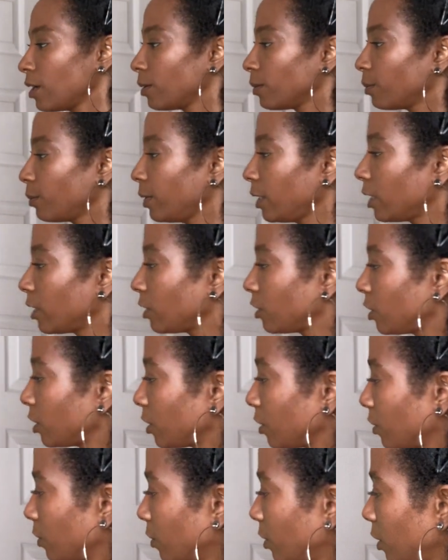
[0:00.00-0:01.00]
we are
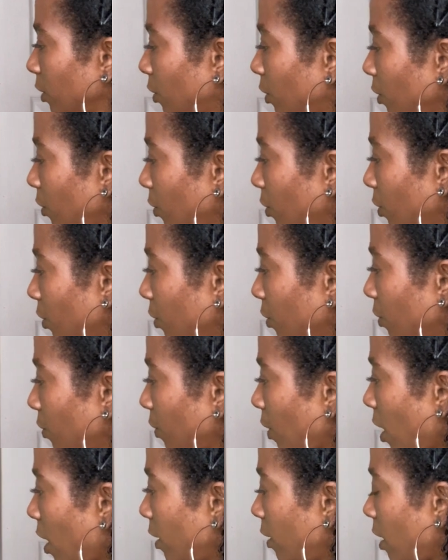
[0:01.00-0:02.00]
just going to
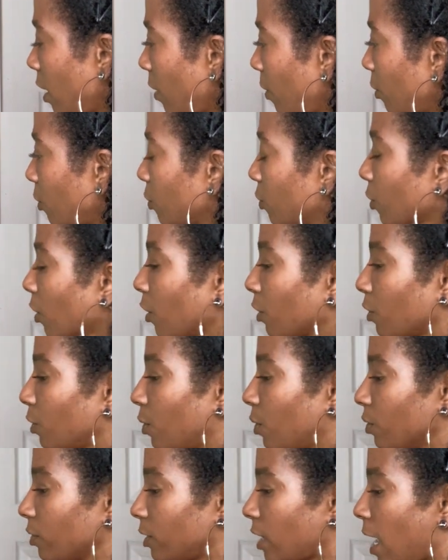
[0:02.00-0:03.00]
do another circle
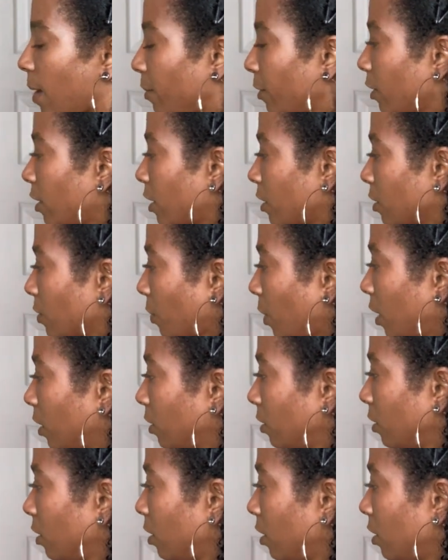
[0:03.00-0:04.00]
on top of this one.
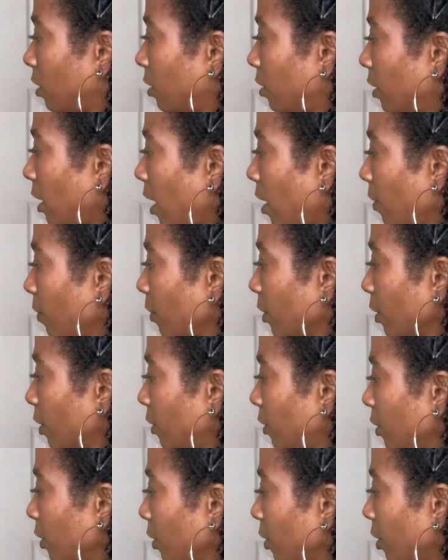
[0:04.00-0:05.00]
Now we're
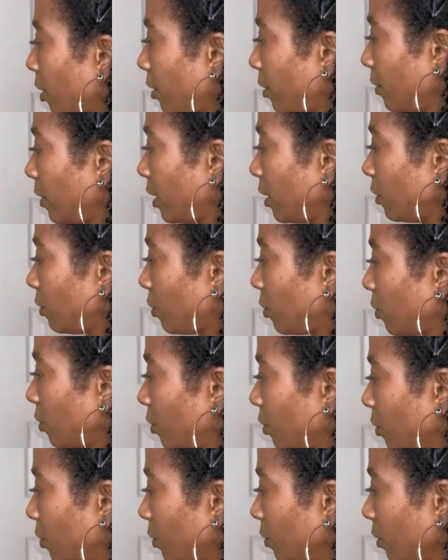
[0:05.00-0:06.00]
going to go
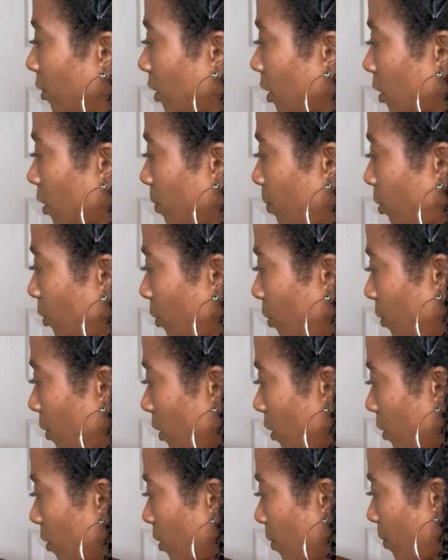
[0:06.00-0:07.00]
into this blue
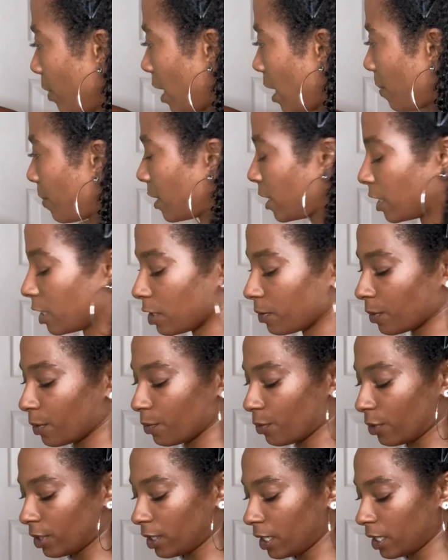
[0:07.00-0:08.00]
a little bit because we
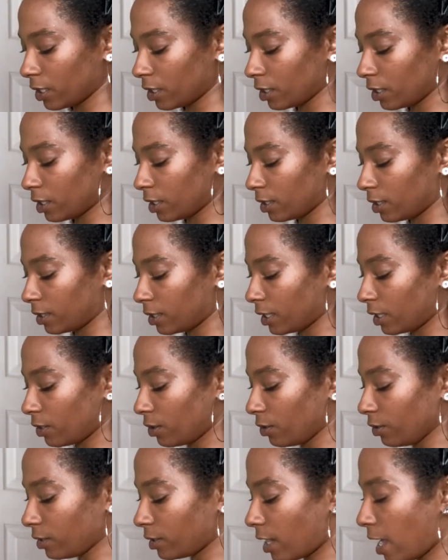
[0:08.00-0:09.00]
want it to sit
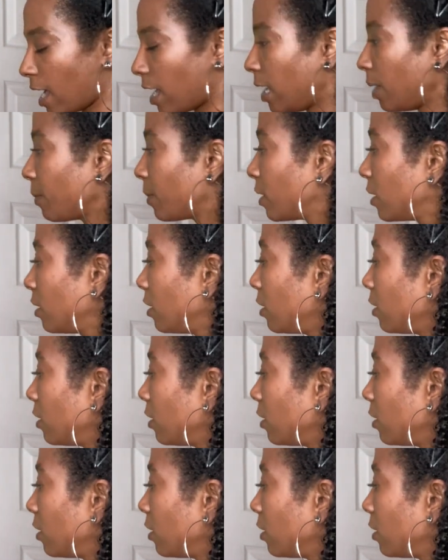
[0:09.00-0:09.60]
on top